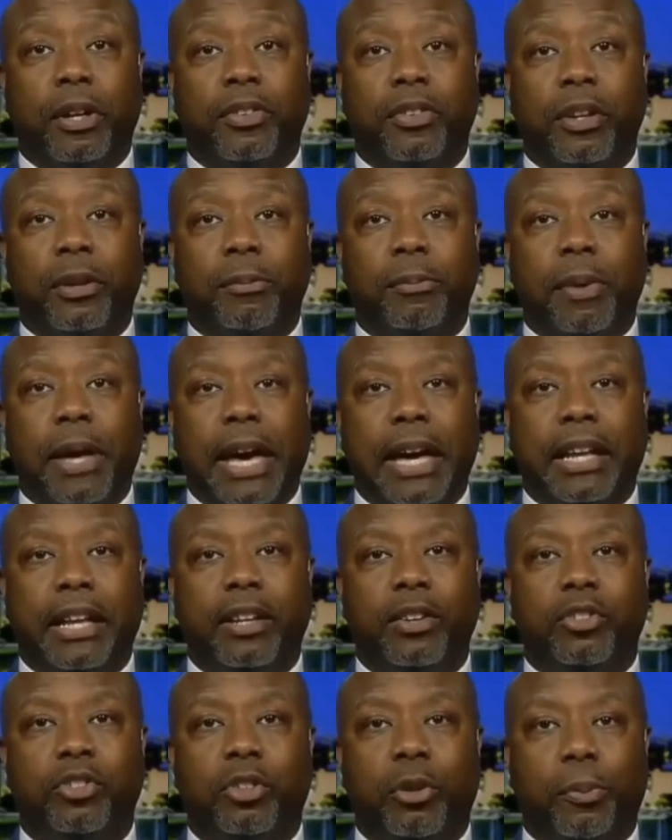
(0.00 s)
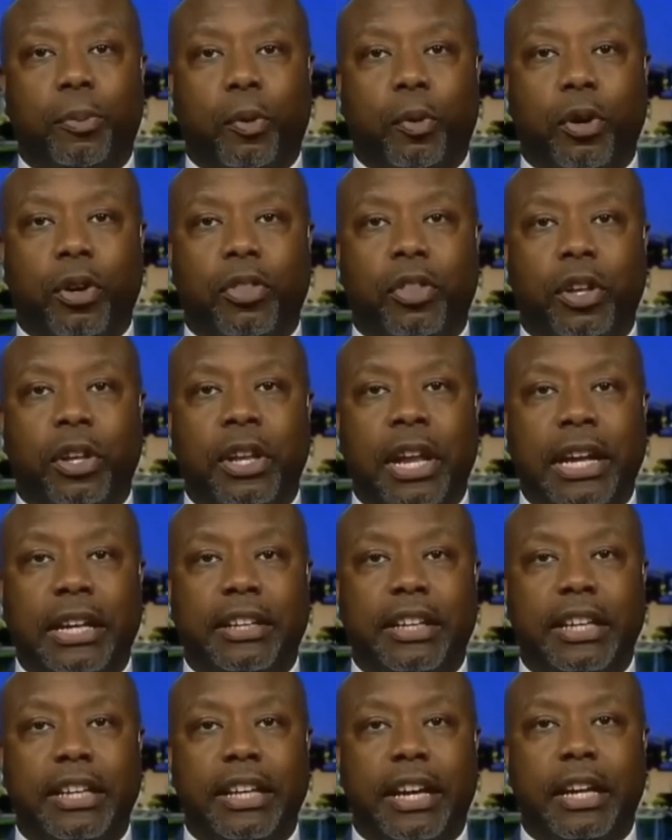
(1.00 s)
President Biden's support of the
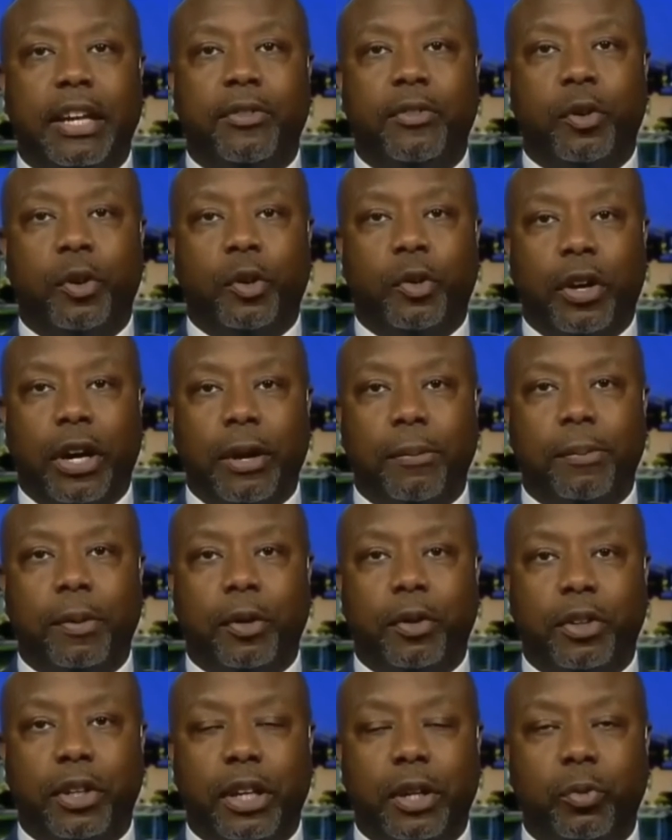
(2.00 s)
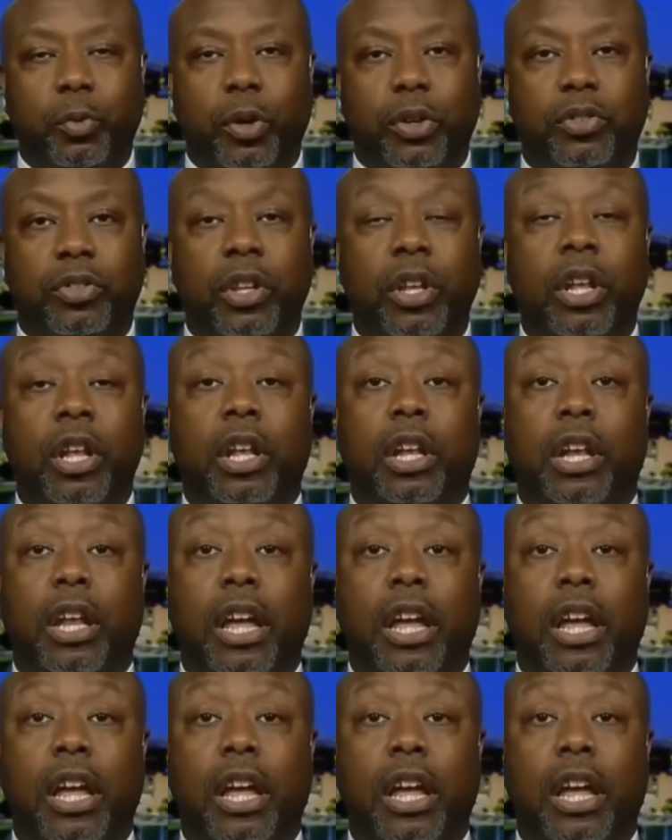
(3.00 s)
1994 crime bill did was